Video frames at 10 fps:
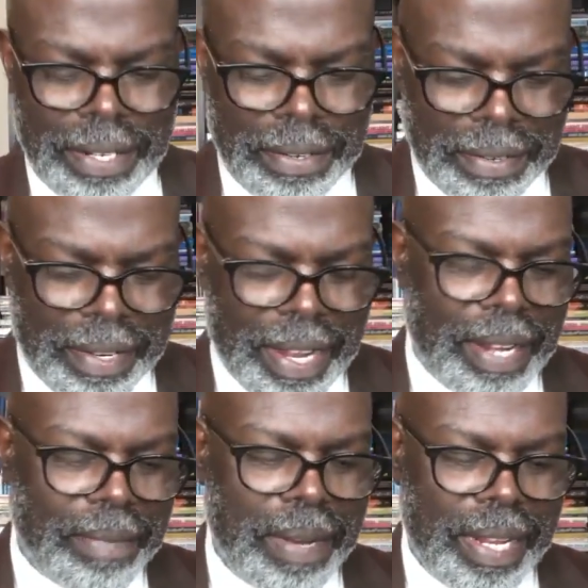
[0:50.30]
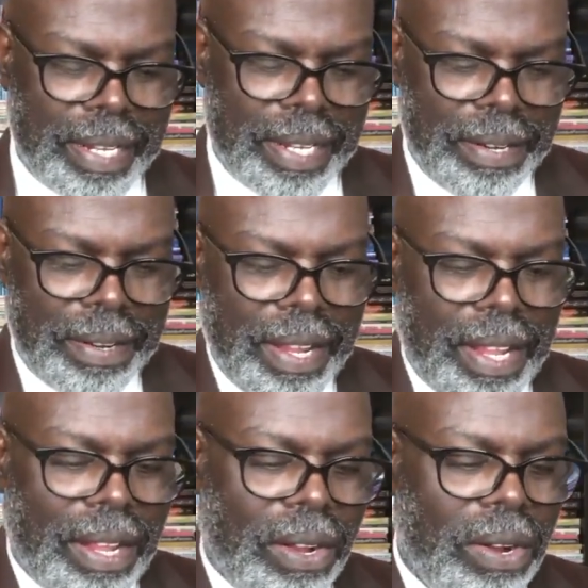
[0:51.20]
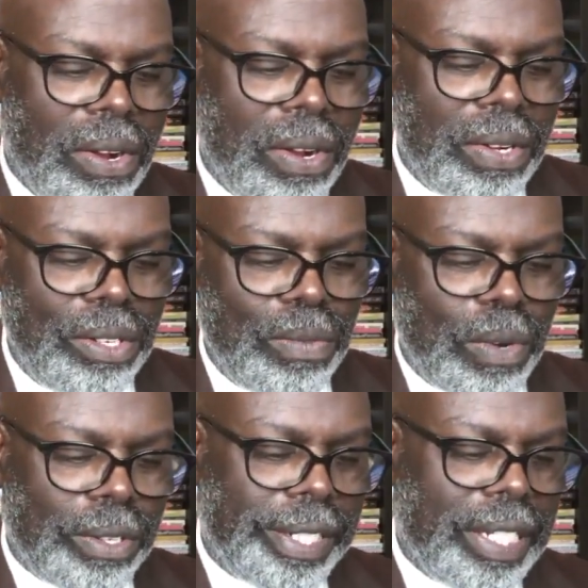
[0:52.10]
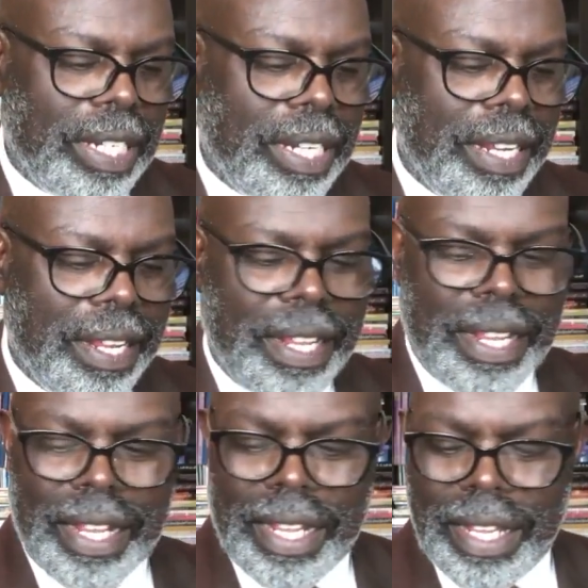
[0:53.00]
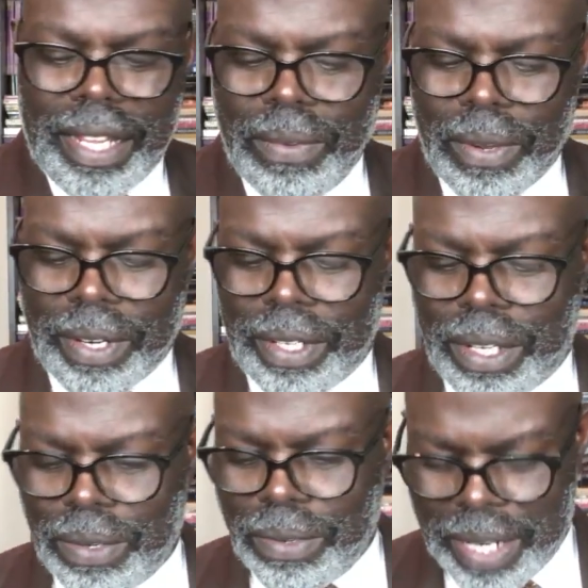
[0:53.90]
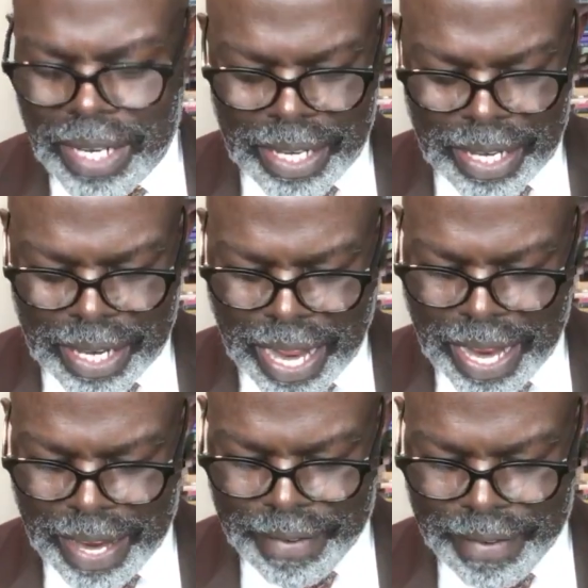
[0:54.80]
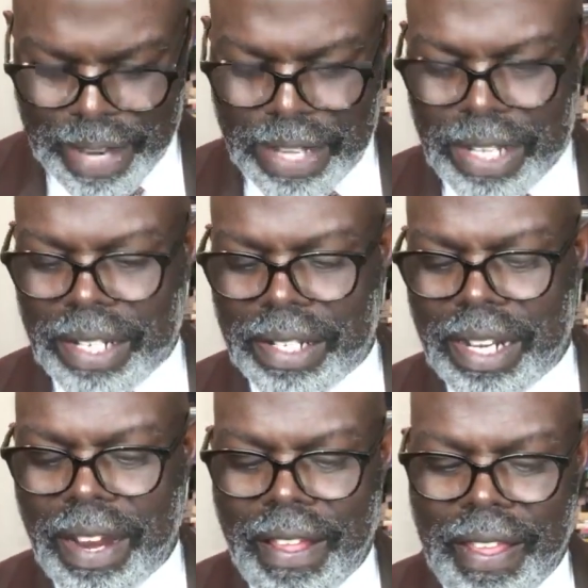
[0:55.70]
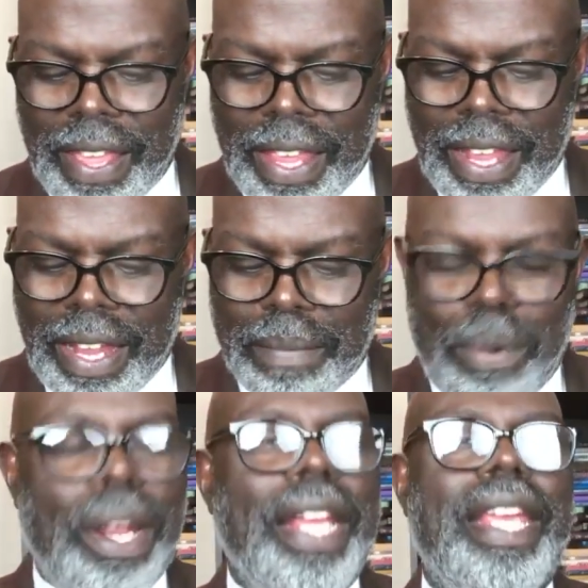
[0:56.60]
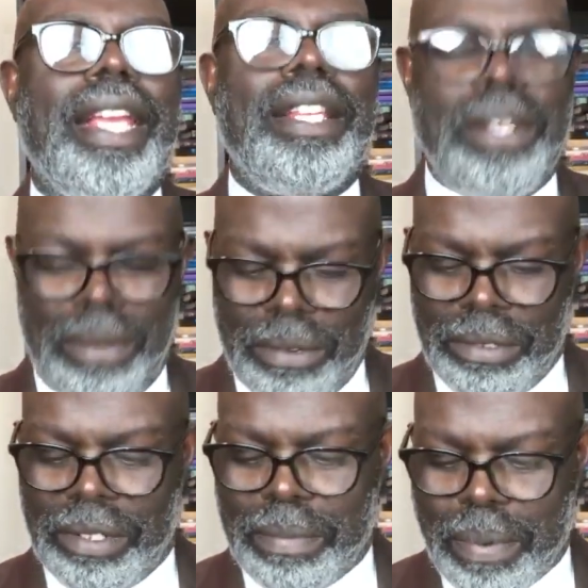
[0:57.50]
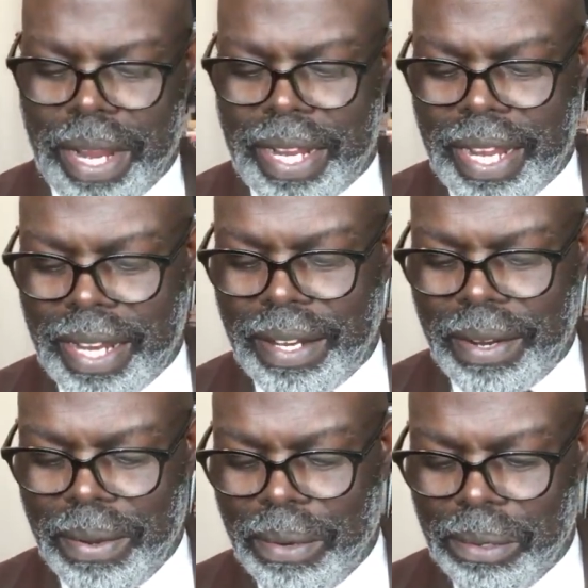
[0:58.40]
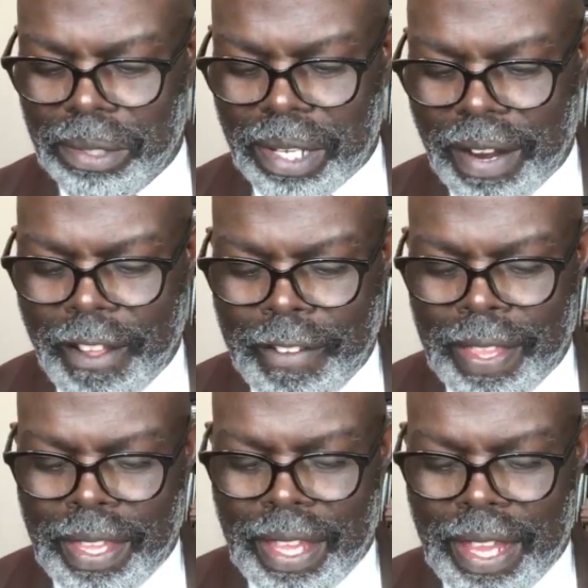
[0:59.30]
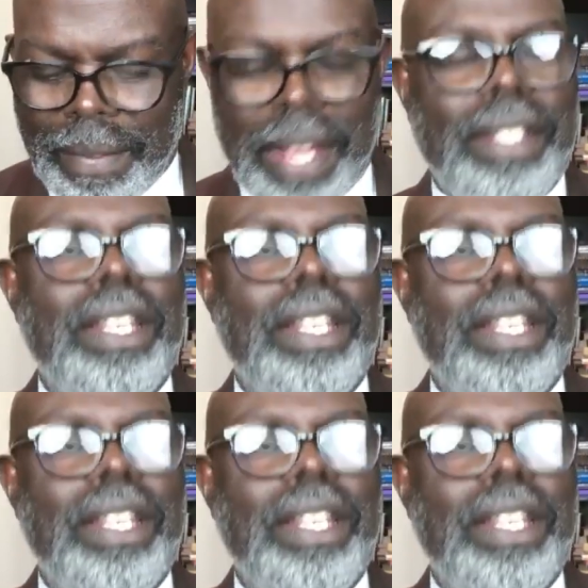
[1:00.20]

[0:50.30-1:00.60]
you. God bless you. Oh, you want to tune in tonight. This is breaking news, breaking news. I'm not